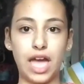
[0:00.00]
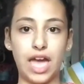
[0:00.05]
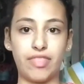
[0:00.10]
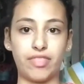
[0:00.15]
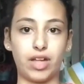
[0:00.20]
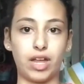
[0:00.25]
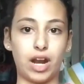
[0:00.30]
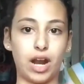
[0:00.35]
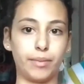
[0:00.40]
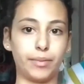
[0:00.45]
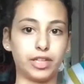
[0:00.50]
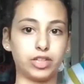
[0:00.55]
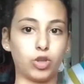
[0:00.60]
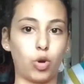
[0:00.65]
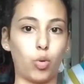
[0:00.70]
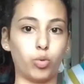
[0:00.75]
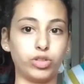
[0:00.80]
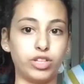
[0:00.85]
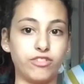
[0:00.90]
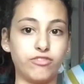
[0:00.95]
and that I'm like the
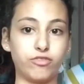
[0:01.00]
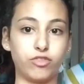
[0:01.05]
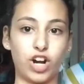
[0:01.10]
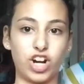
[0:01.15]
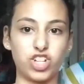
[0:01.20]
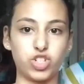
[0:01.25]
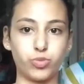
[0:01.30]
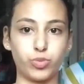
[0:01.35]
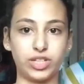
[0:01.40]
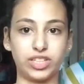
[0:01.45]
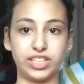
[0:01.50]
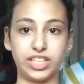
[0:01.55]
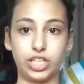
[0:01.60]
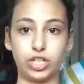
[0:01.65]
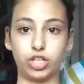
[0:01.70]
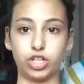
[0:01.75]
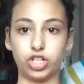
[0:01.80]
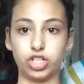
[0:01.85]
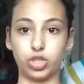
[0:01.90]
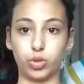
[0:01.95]
only freshman
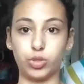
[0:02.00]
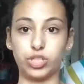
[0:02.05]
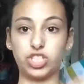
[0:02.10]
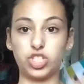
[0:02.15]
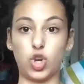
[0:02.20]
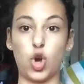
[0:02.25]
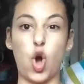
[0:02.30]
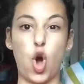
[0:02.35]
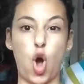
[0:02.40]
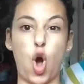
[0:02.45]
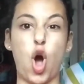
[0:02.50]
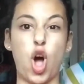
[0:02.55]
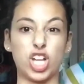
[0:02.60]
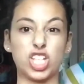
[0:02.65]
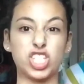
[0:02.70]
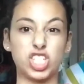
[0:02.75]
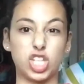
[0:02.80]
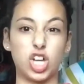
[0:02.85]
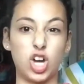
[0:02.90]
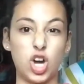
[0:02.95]
leader, so it's
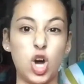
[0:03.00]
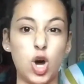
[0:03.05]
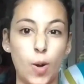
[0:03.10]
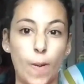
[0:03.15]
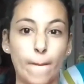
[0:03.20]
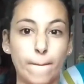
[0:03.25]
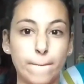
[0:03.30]
awesome.